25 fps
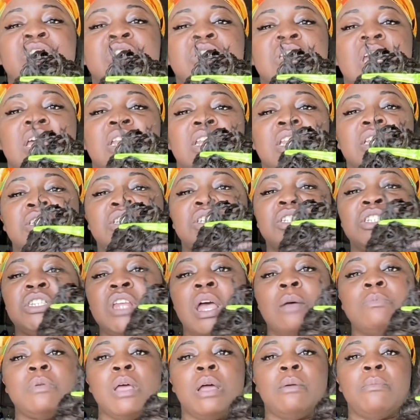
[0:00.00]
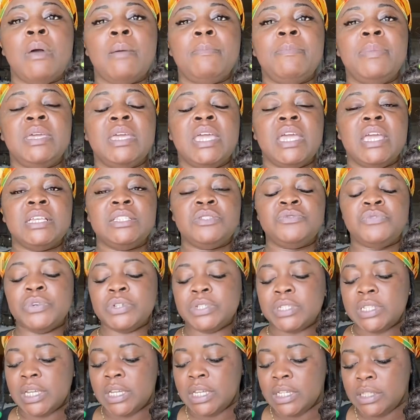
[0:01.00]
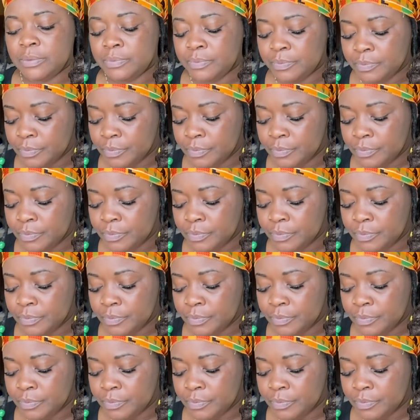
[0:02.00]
size. Let's just stop talking about big heads for a second.